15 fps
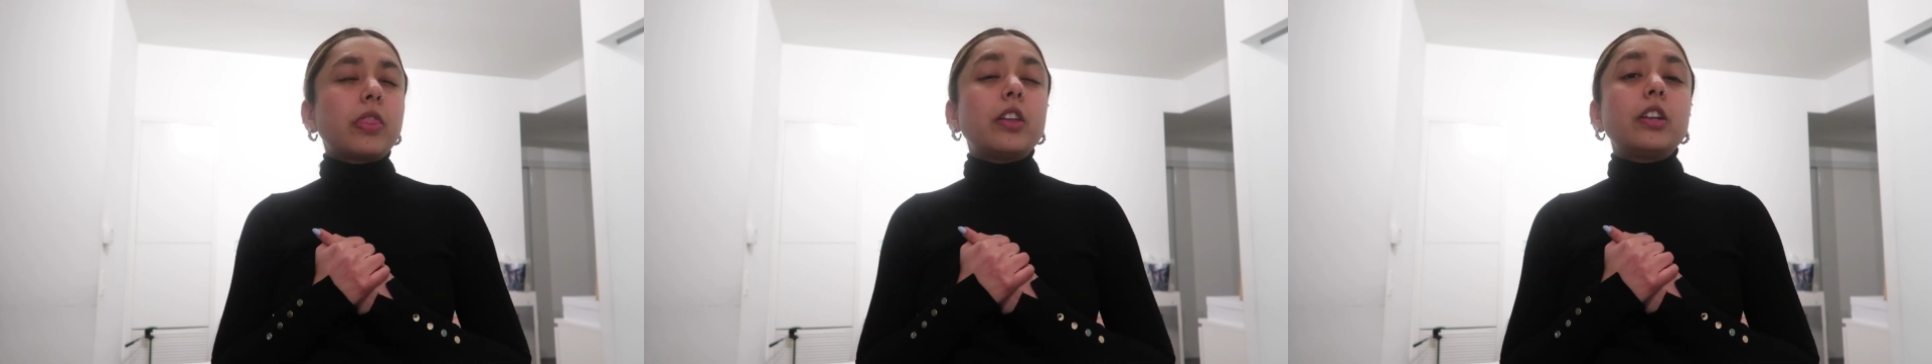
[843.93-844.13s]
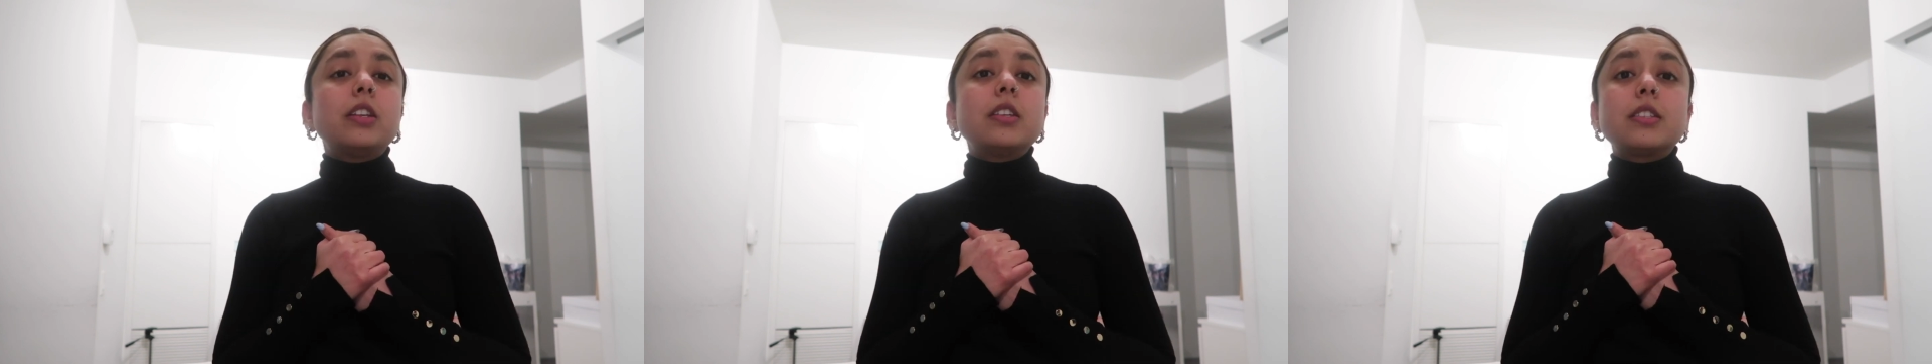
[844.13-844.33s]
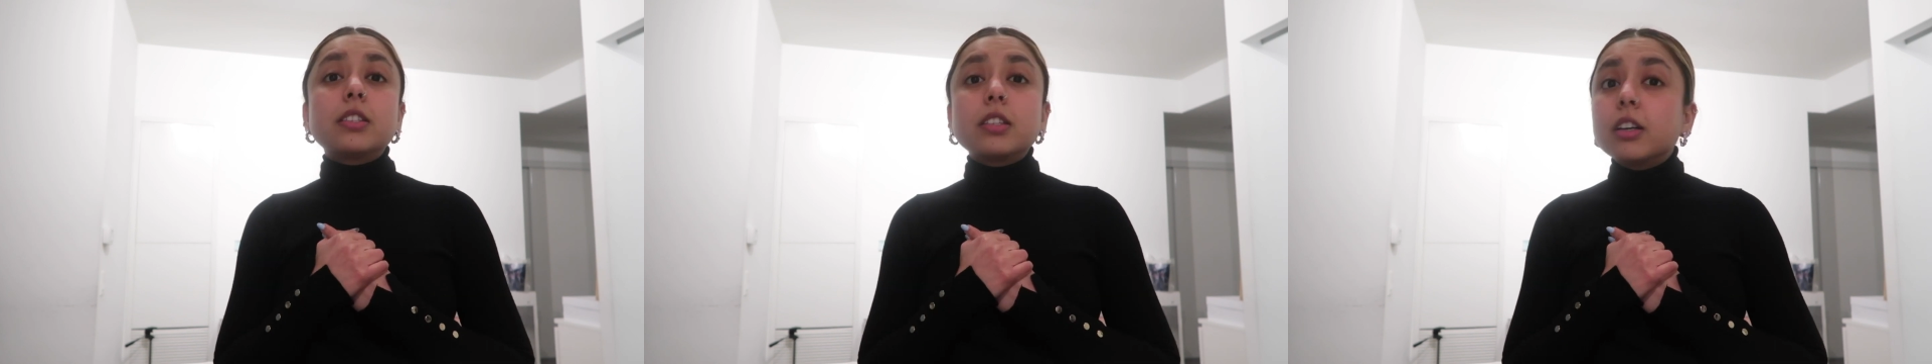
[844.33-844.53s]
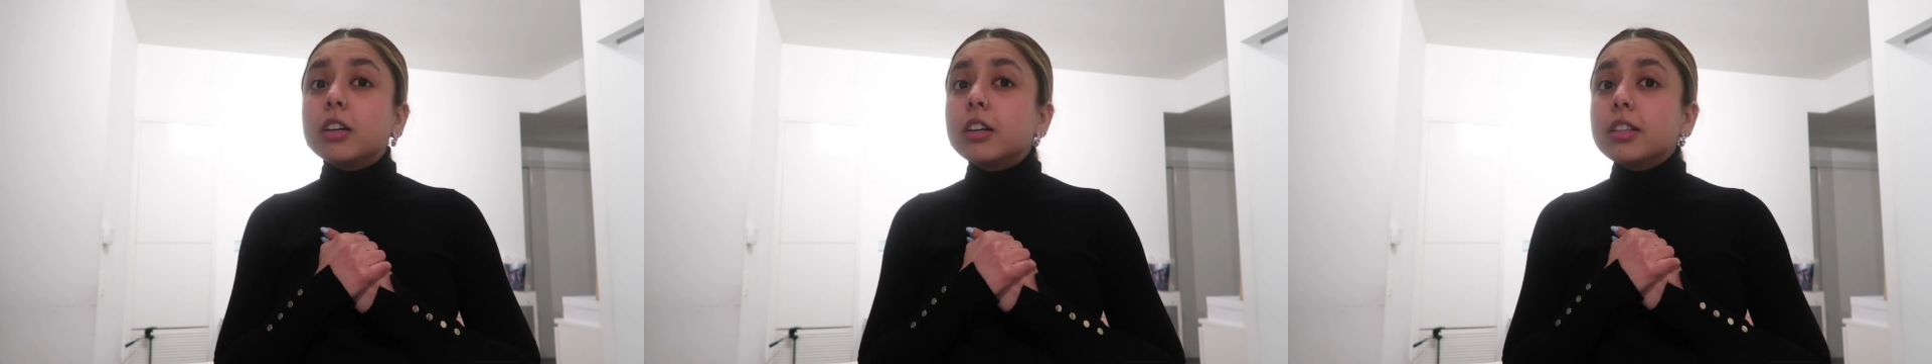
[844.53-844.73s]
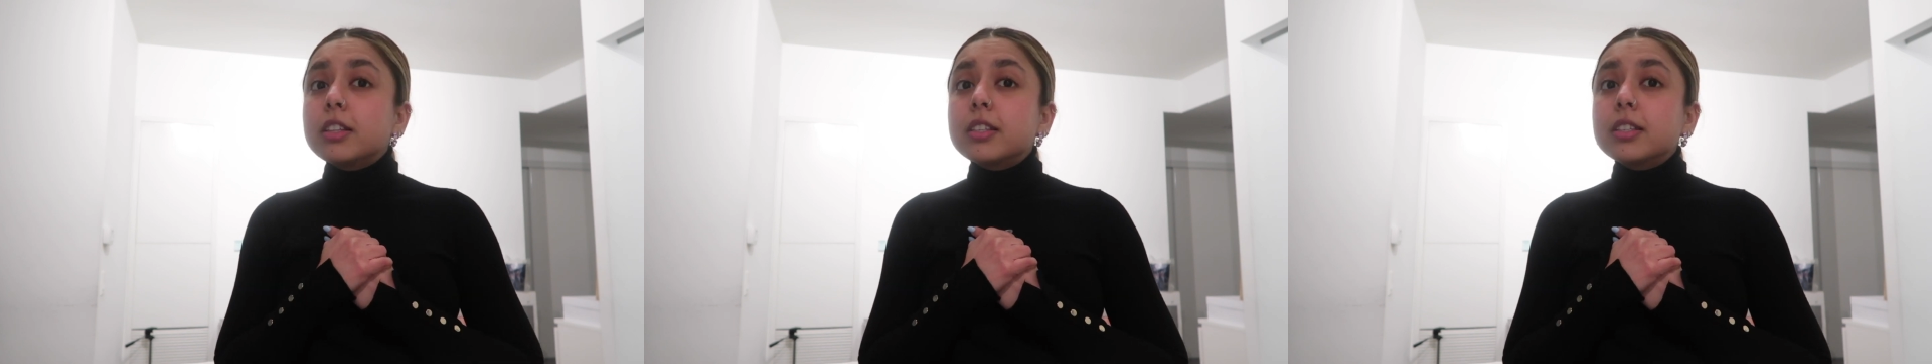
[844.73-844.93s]
The
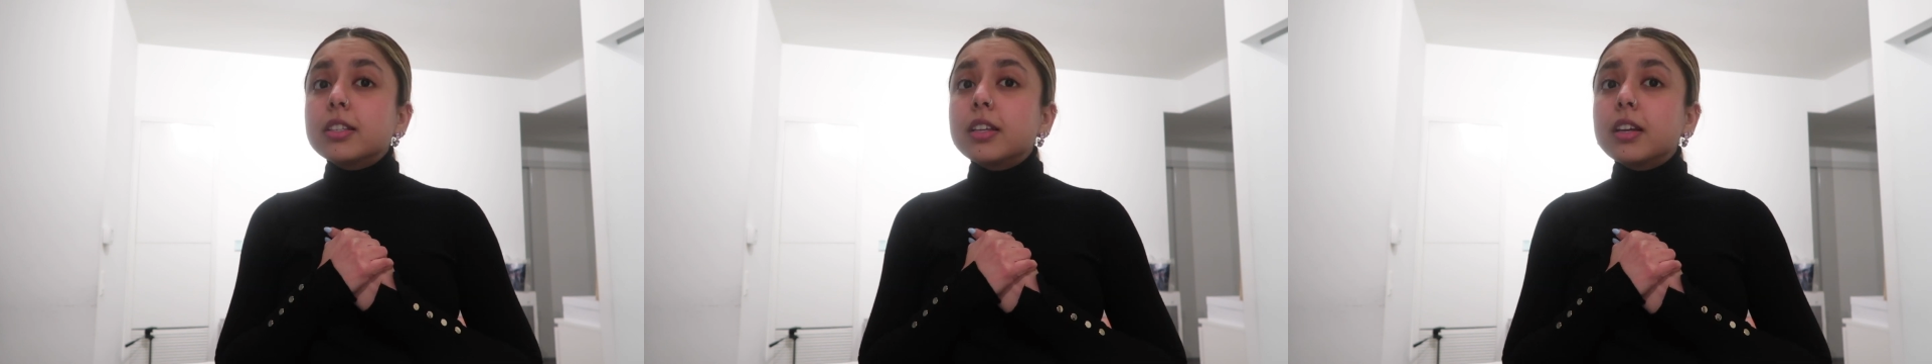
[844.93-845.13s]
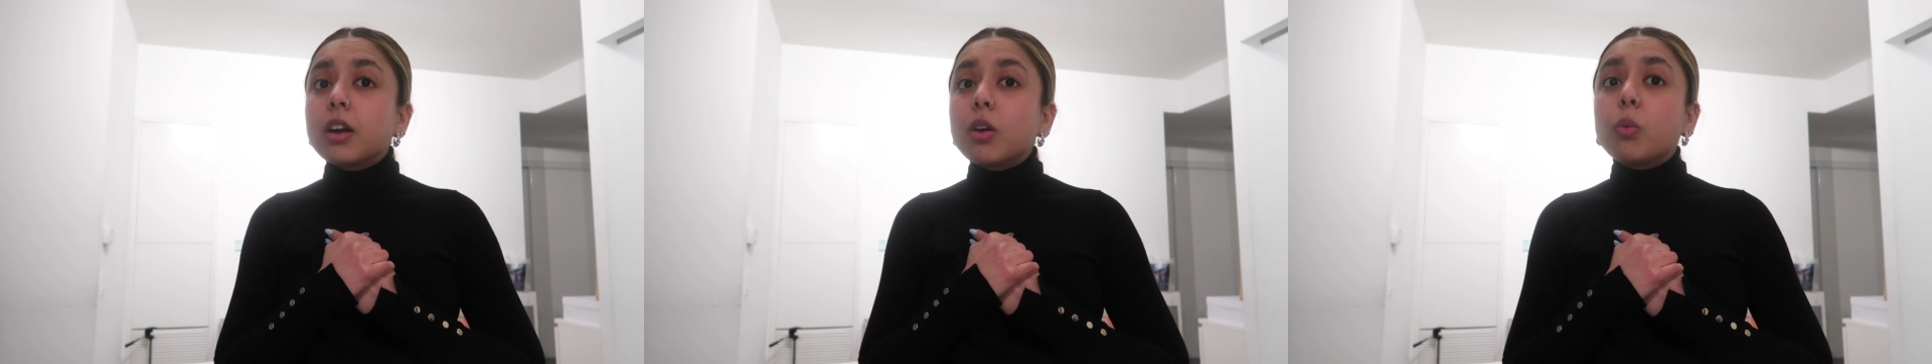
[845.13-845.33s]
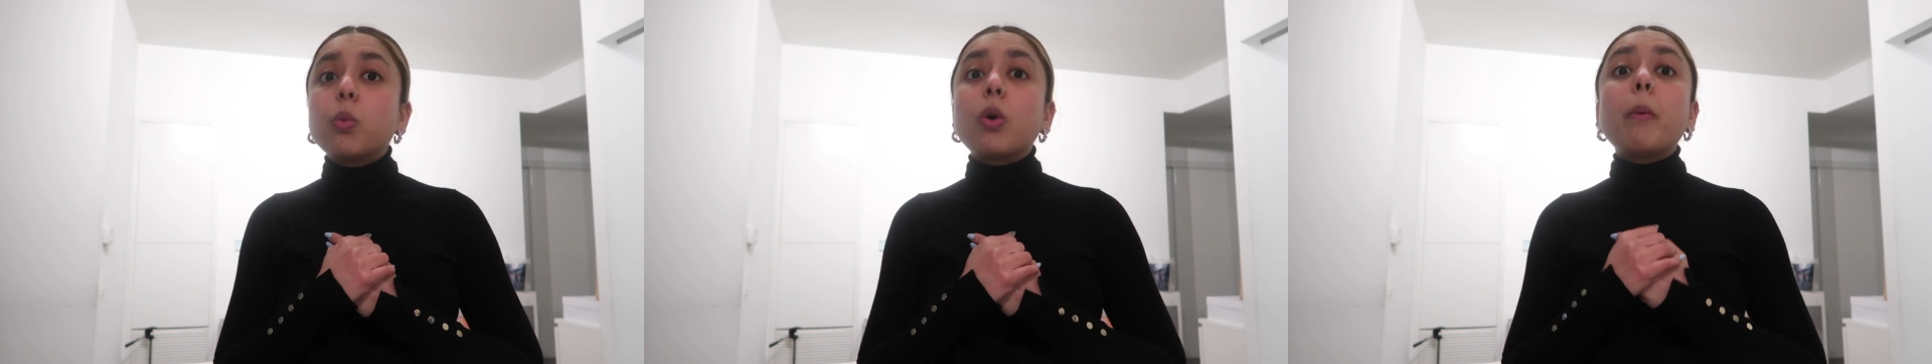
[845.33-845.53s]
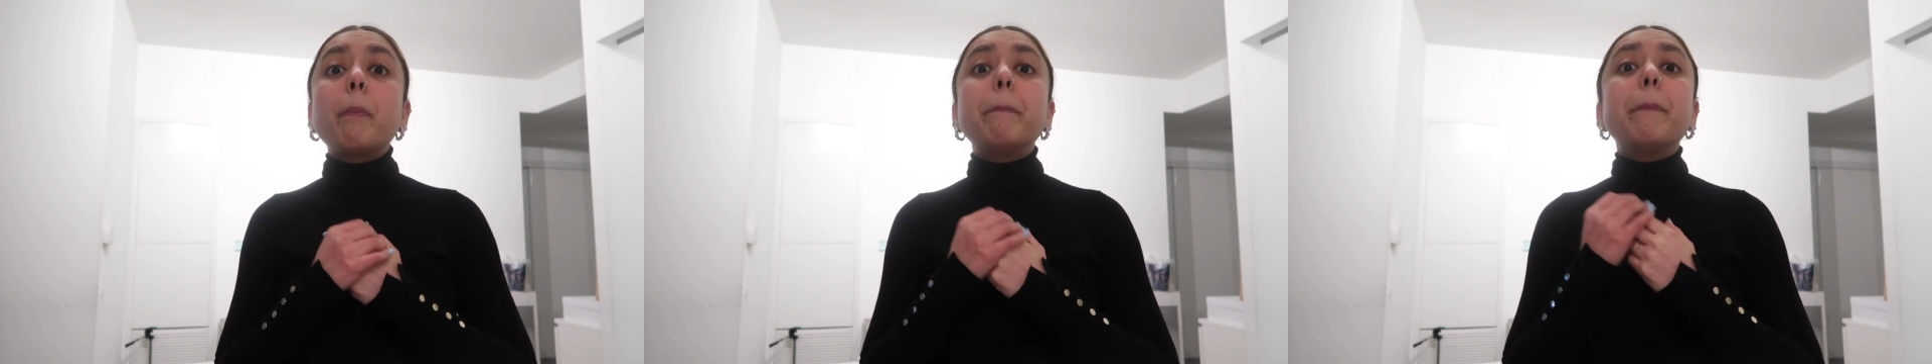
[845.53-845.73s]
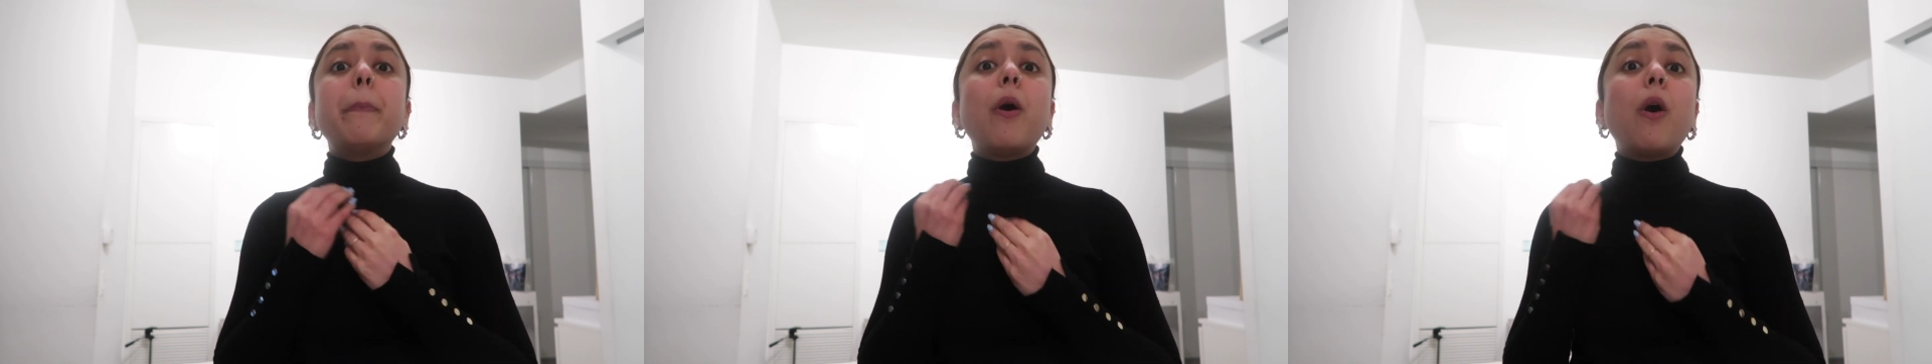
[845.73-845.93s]
desserts were
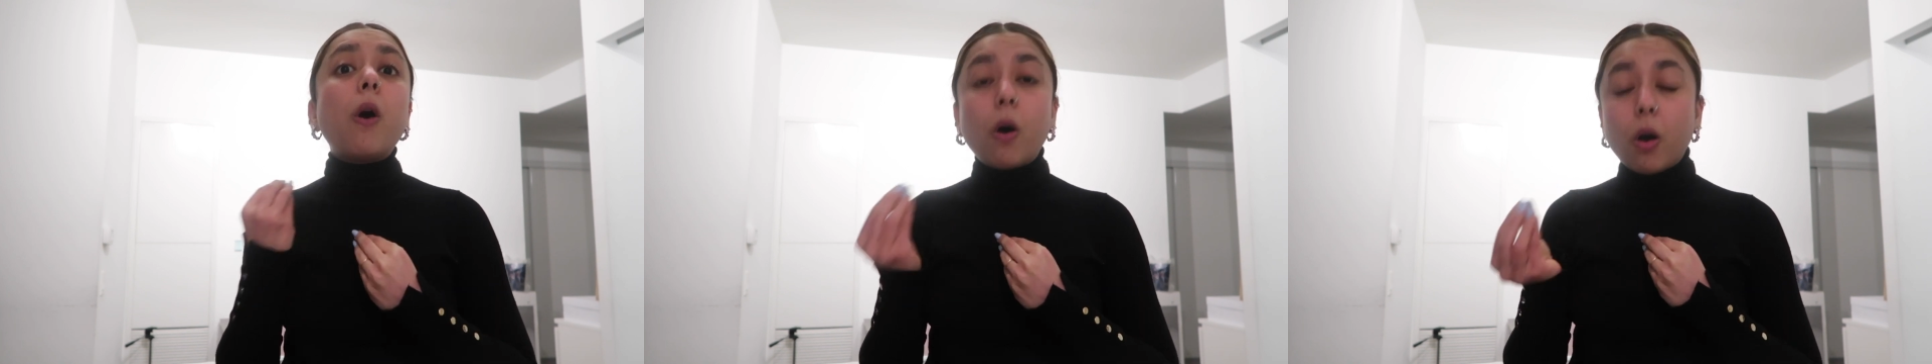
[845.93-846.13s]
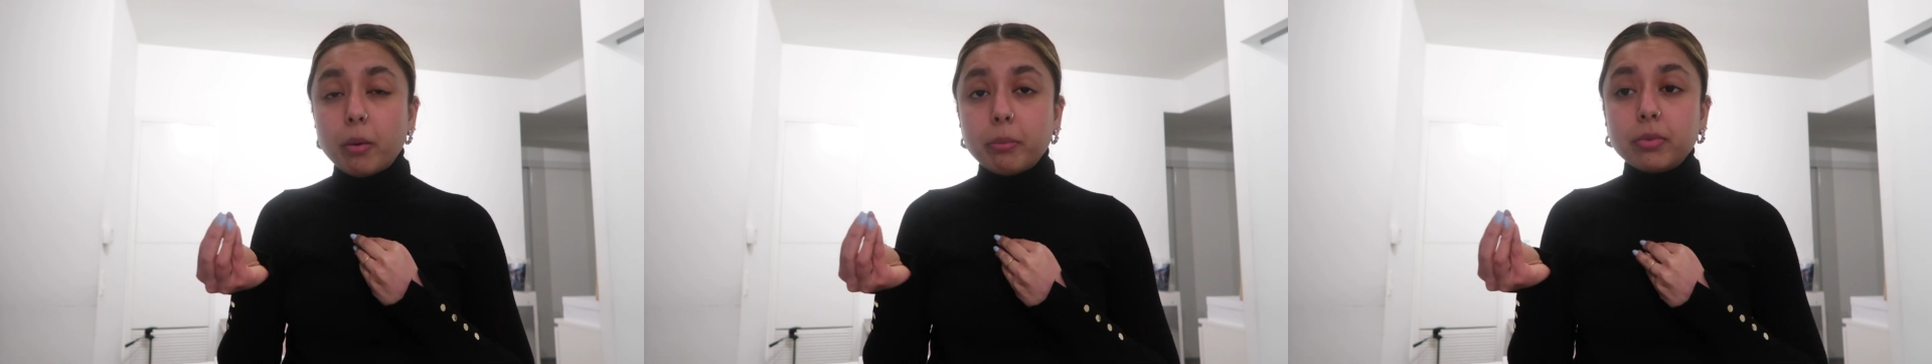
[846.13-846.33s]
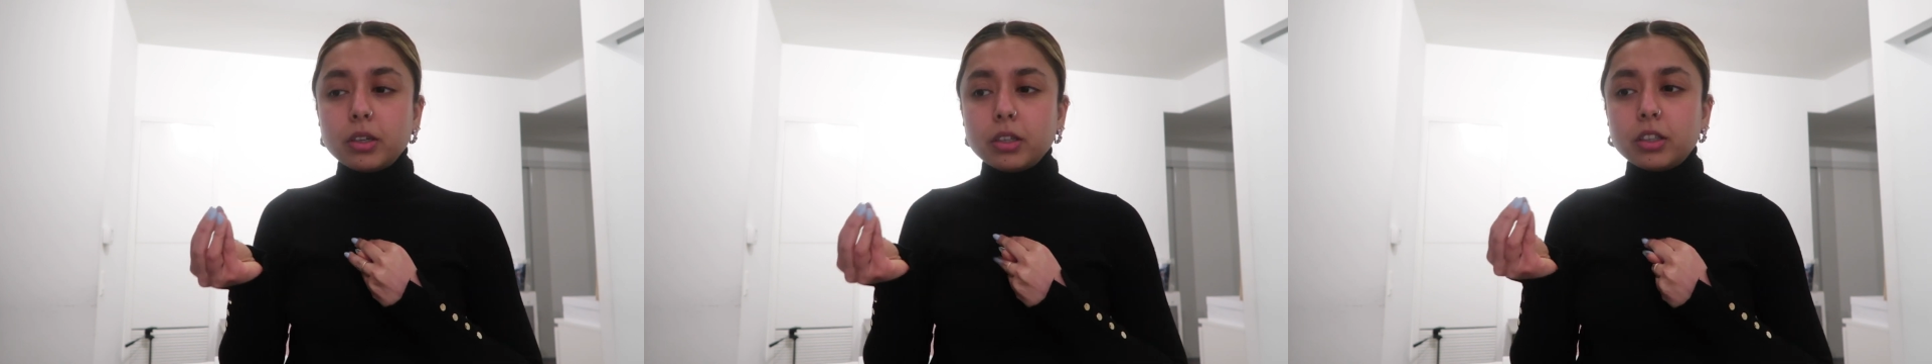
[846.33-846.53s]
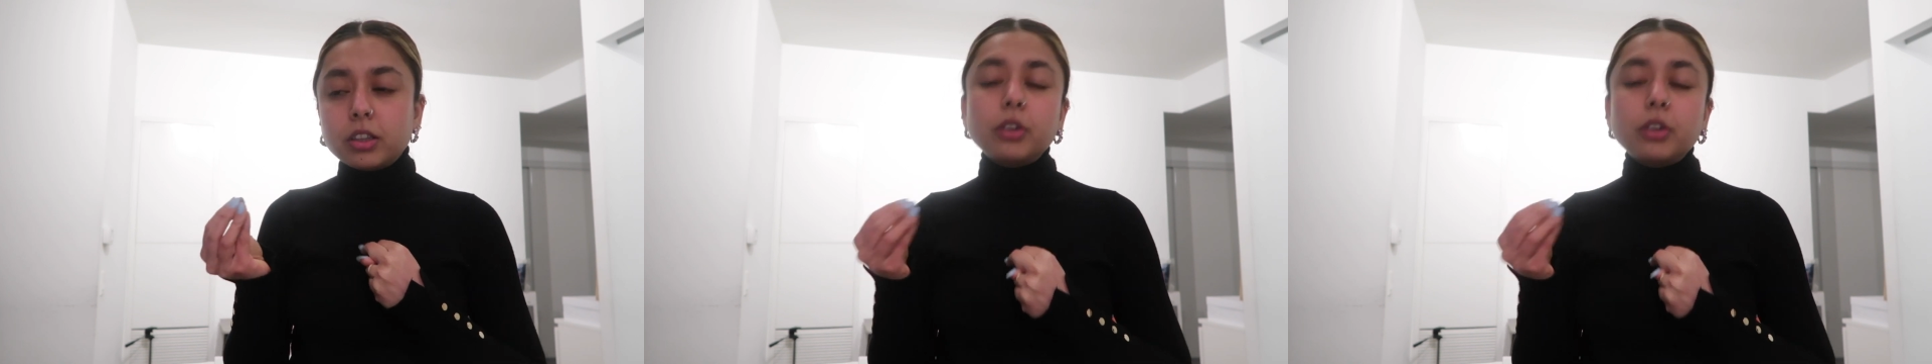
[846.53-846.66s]
bomb.